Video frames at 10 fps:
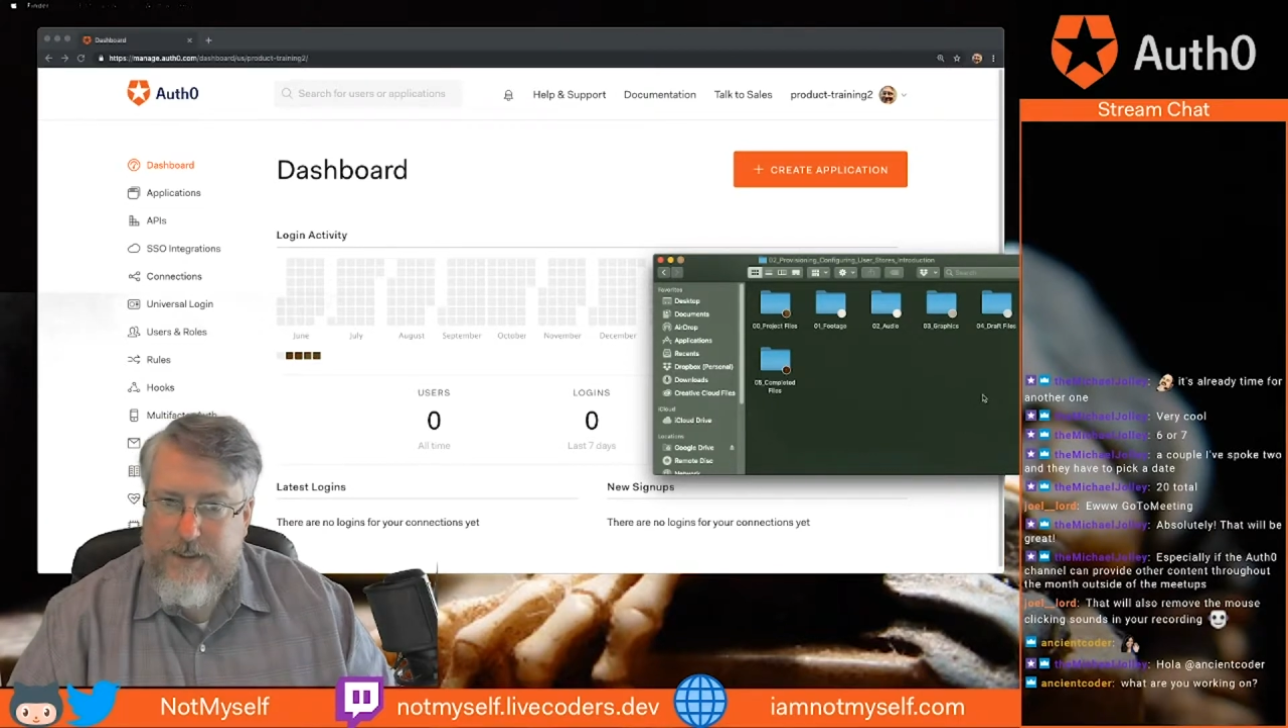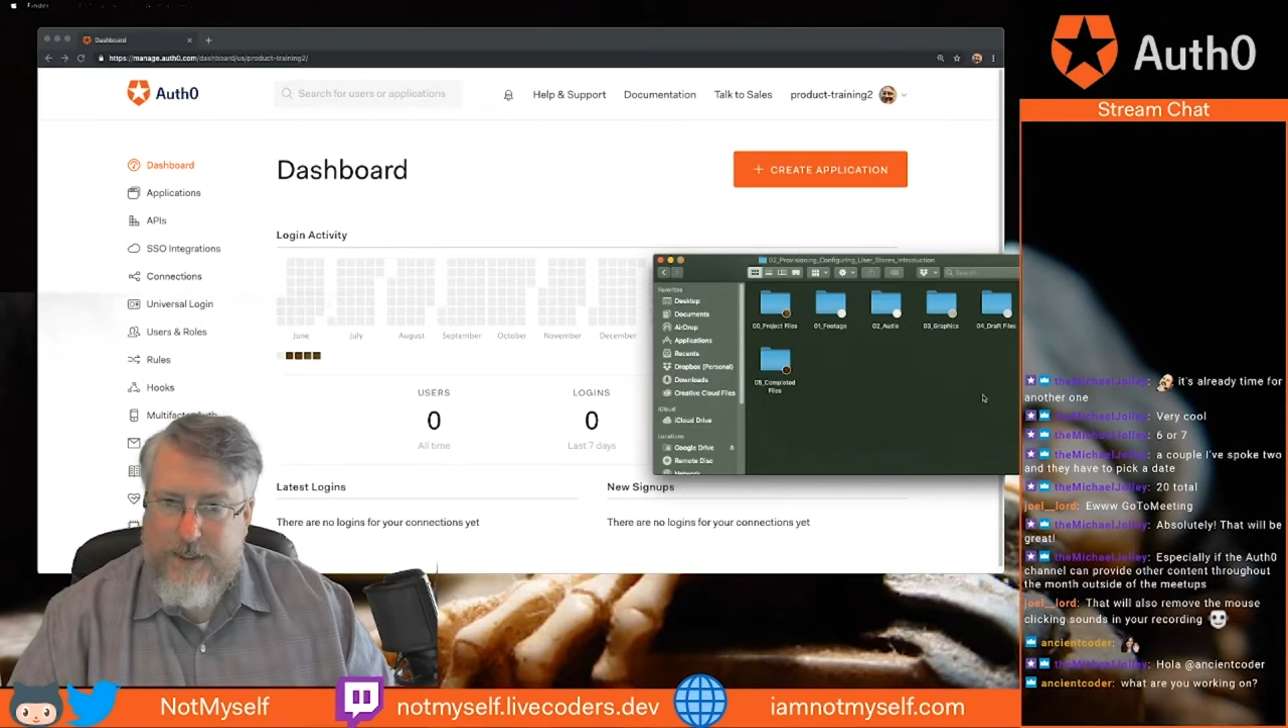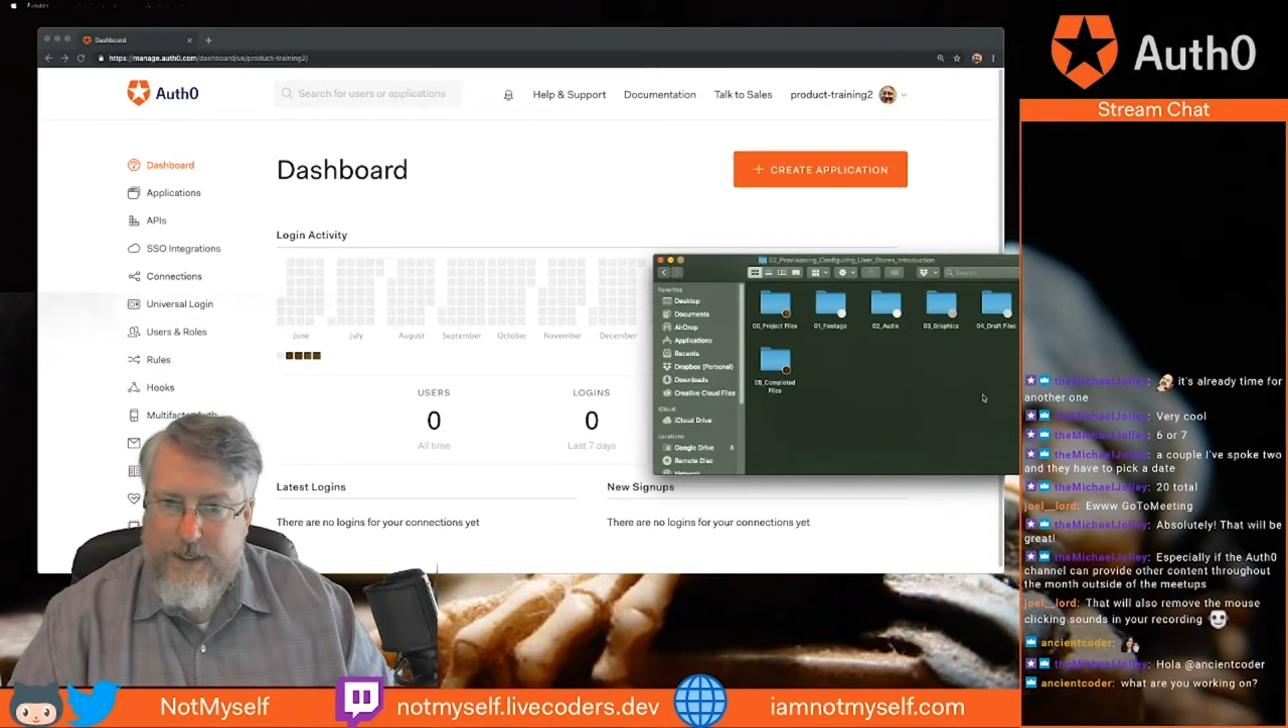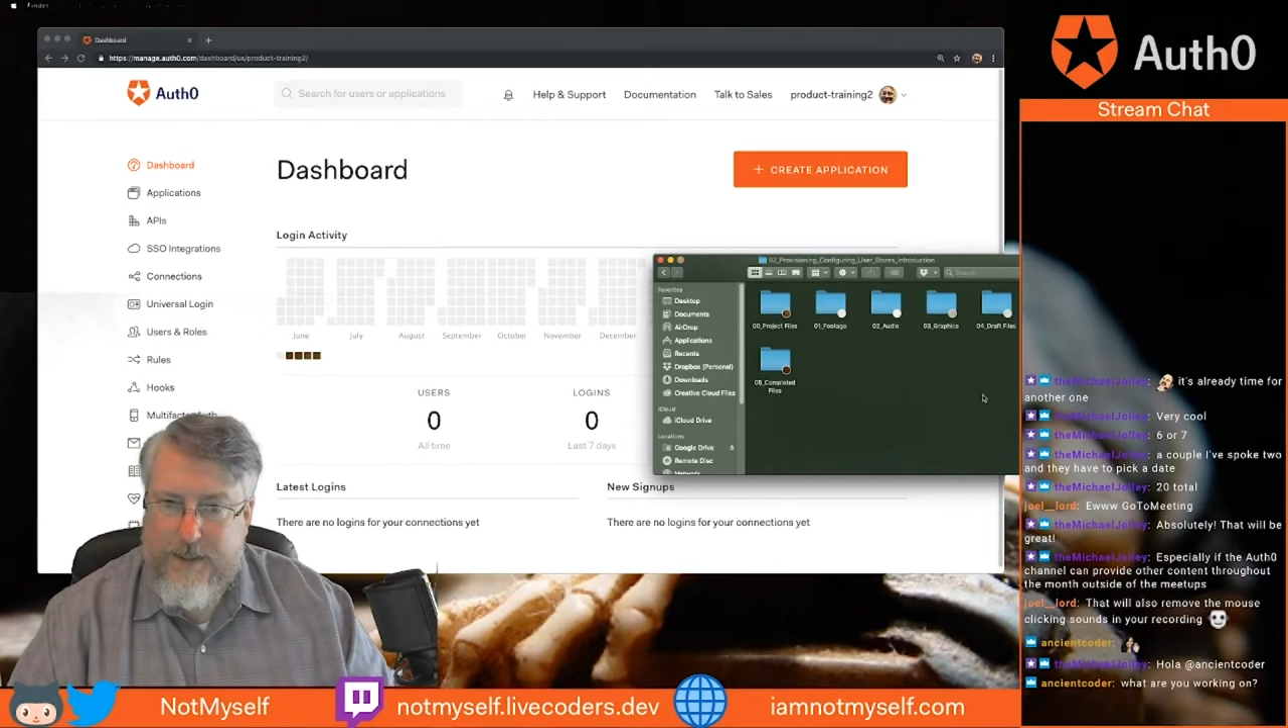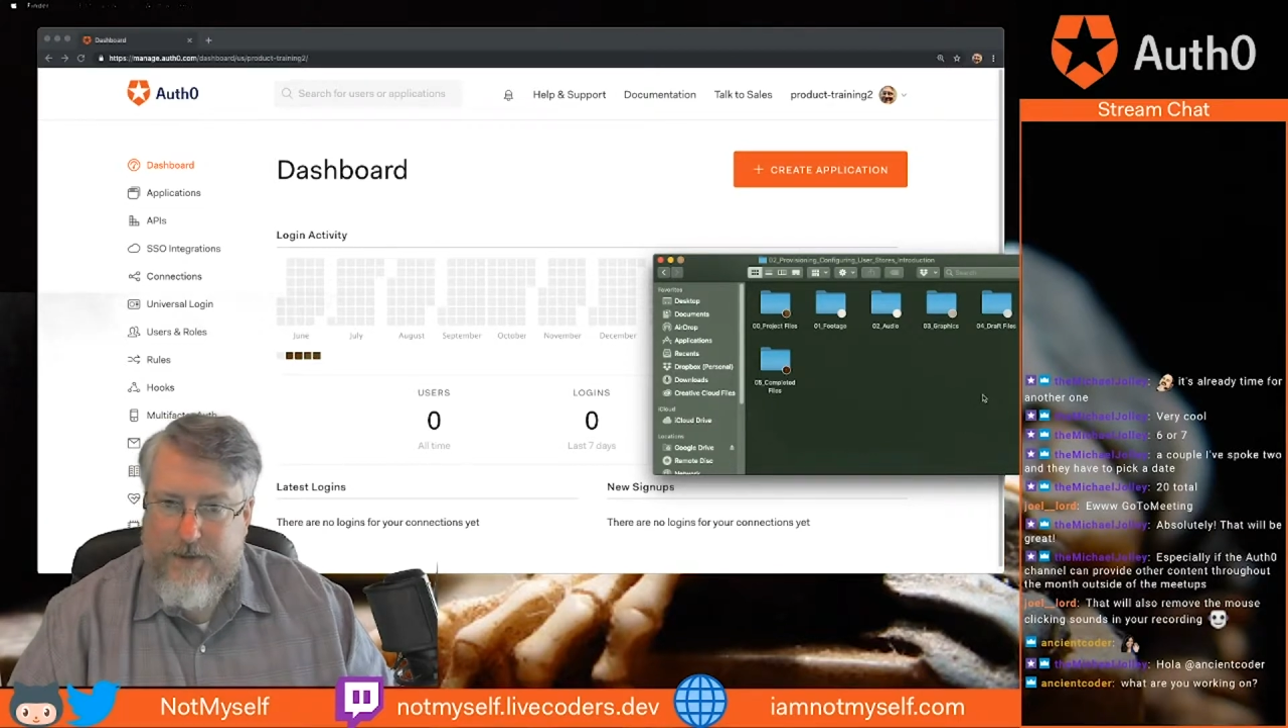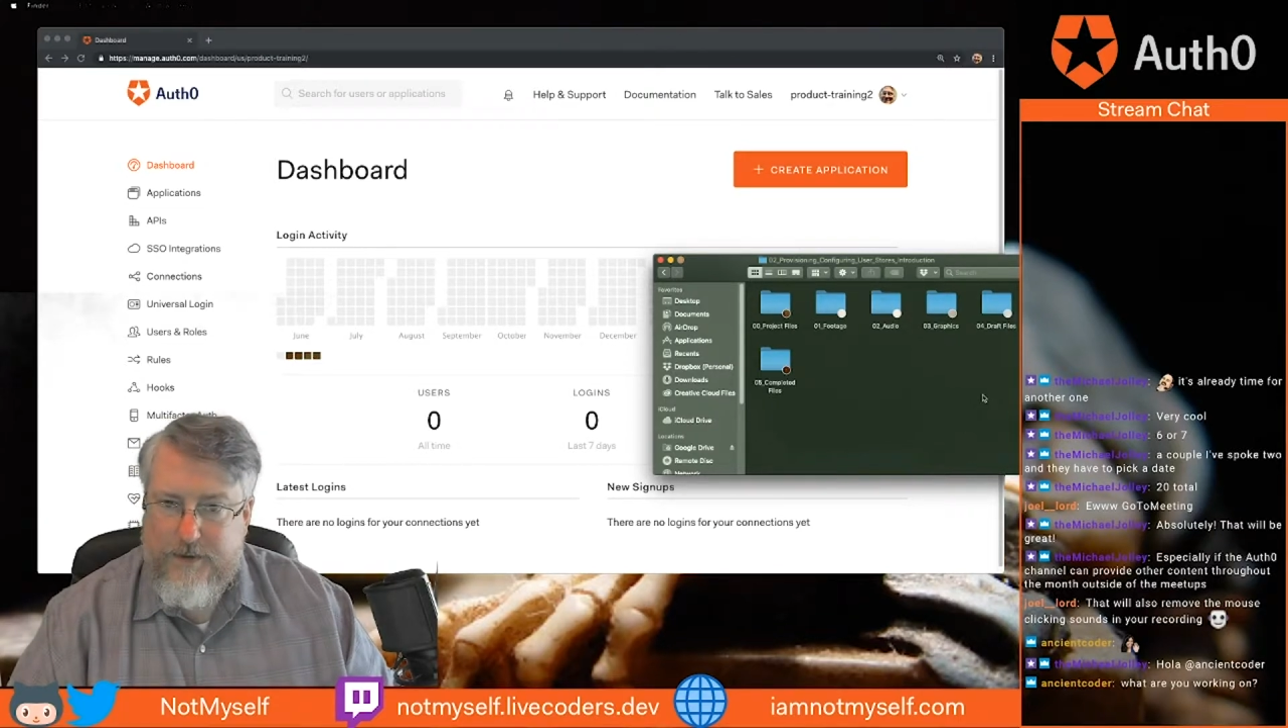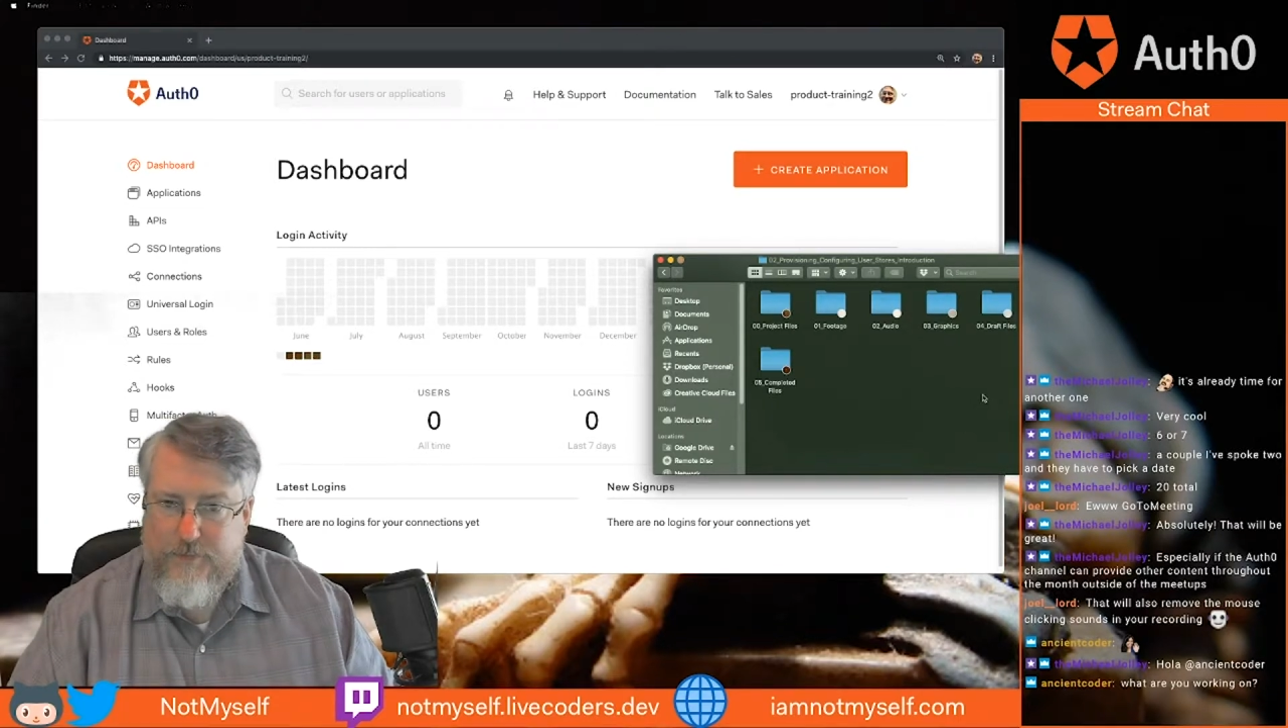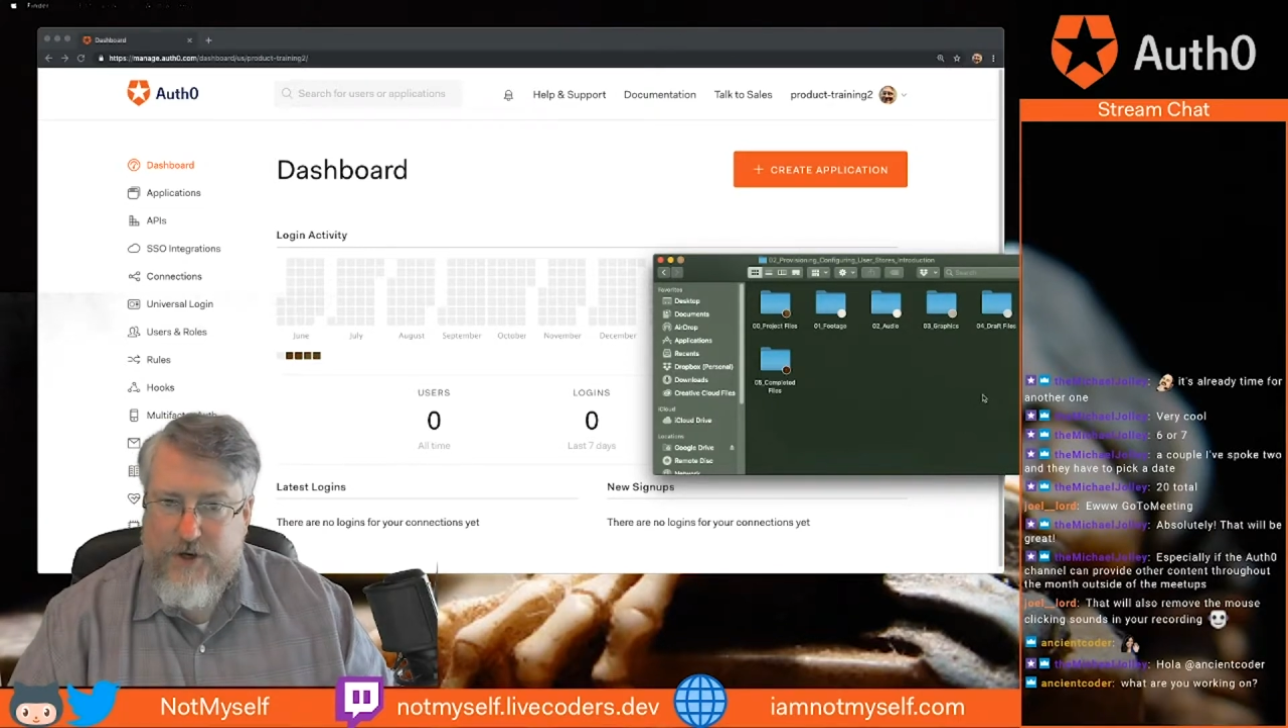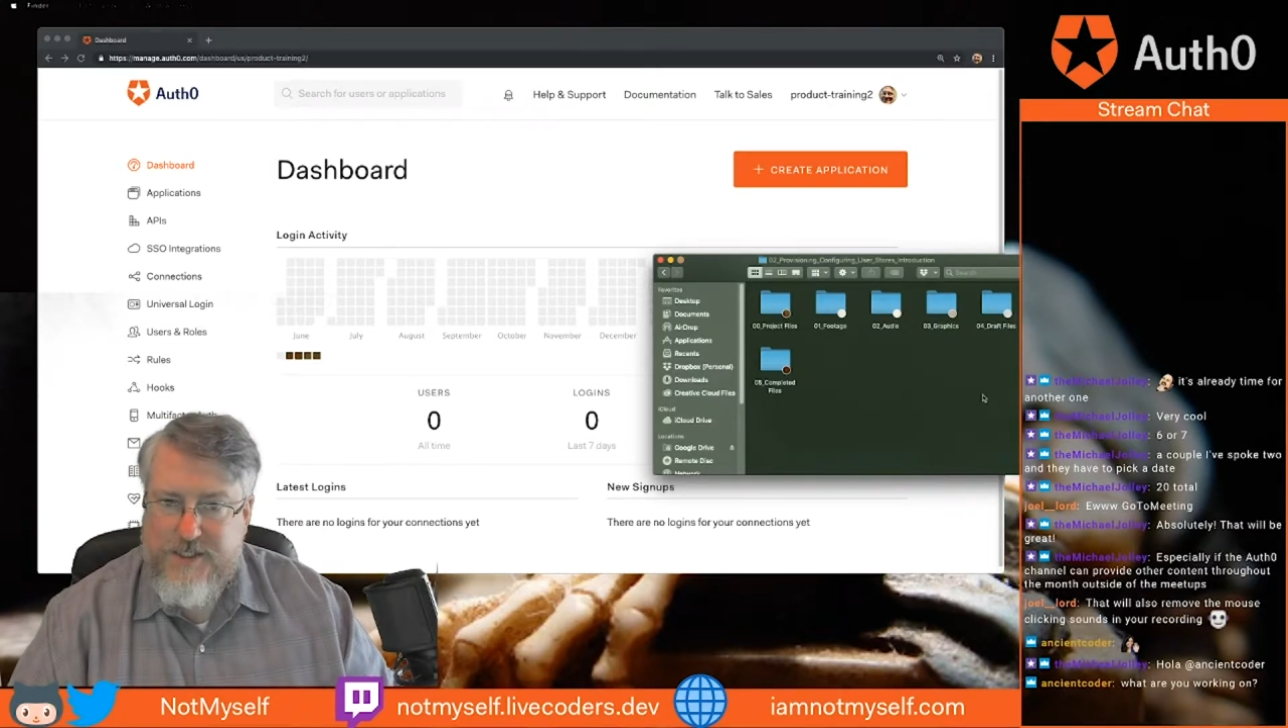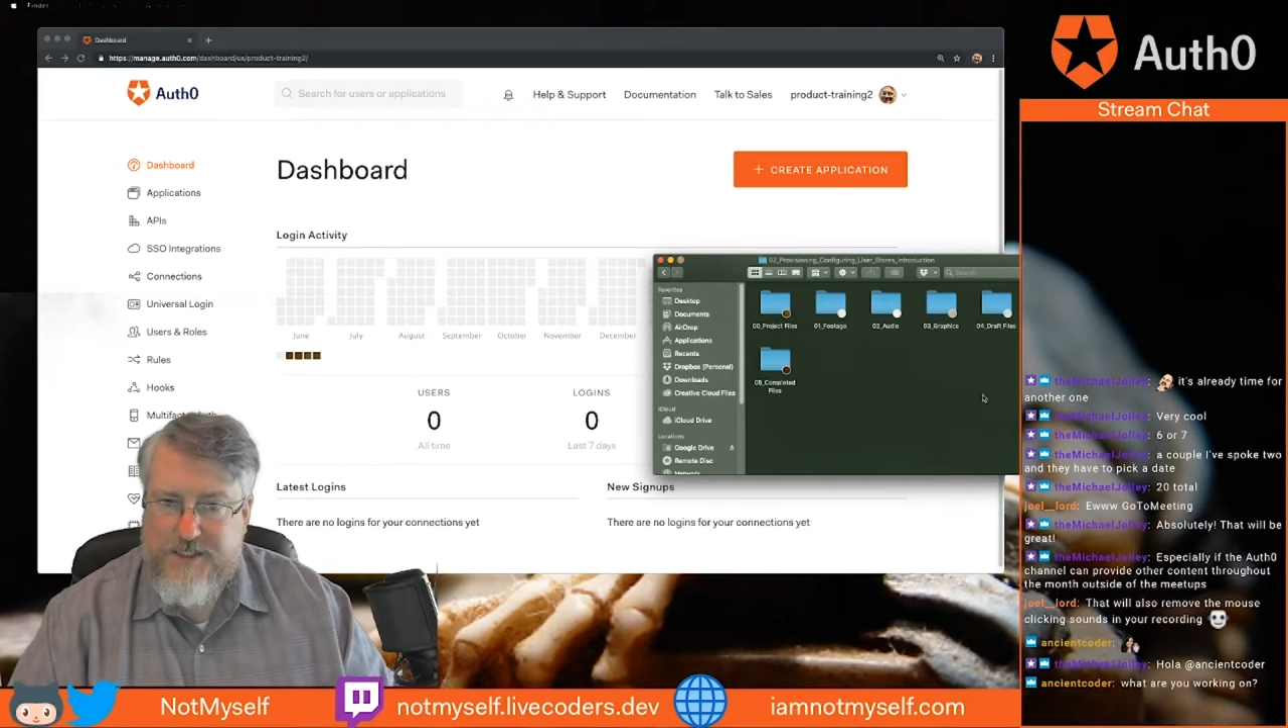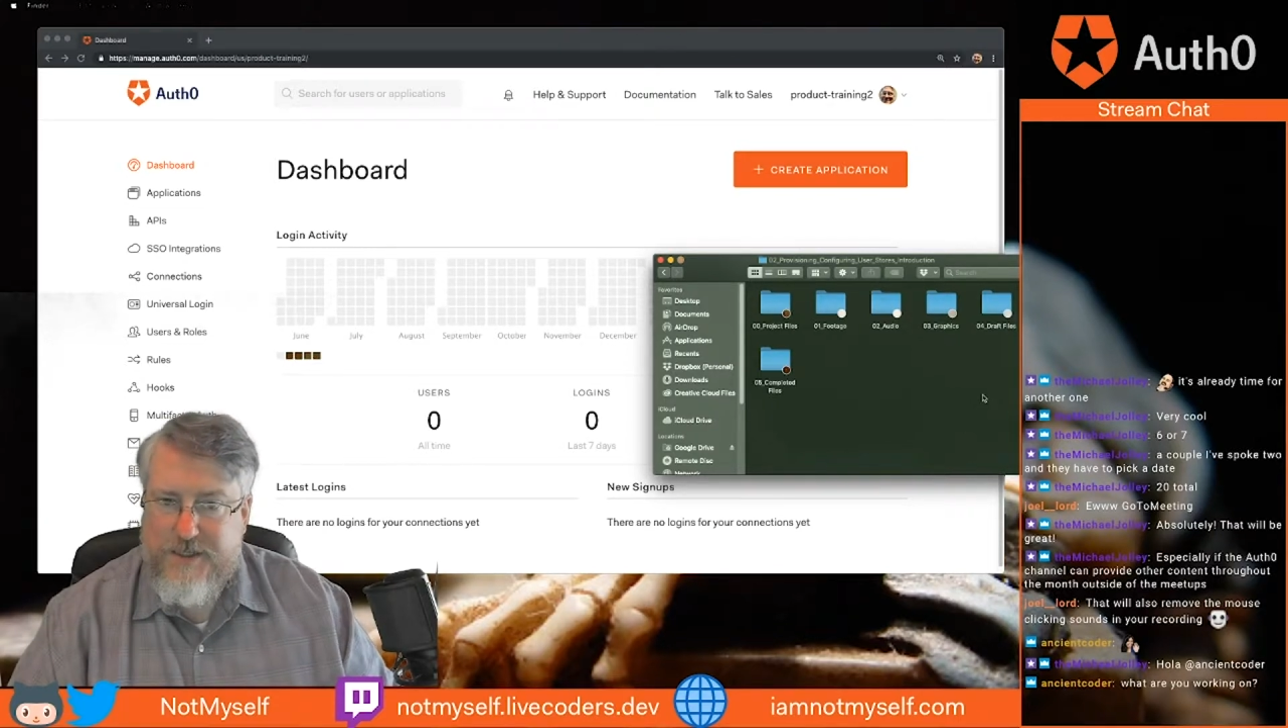And the project